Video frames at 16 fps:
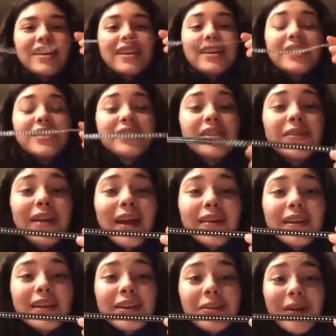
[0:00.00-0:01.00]
So now
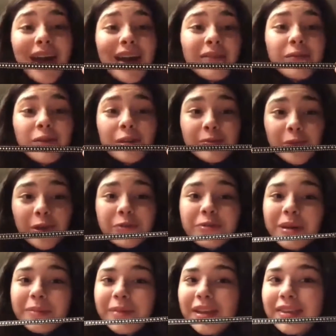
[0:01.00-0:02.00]
that you have one more
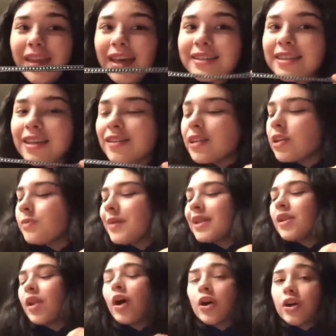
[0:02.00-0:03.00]
ribbon that's a little
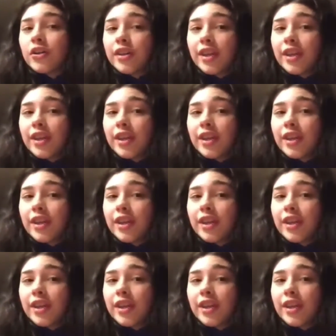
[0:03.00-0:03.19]
bit longer than